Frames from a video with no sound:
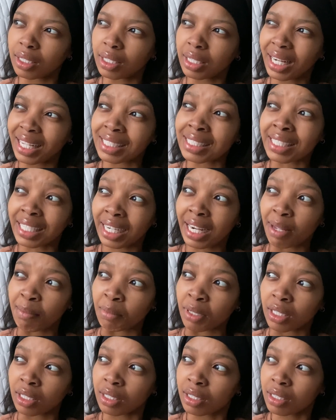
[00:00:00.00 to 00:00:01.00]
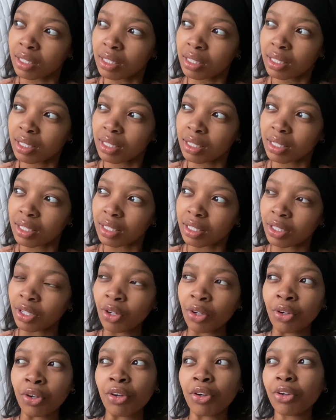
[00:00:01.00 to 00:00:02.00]
Like serame.
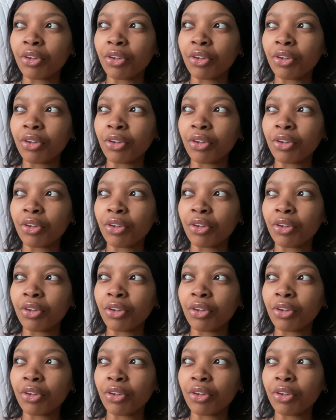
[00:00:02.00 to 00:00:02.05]
No.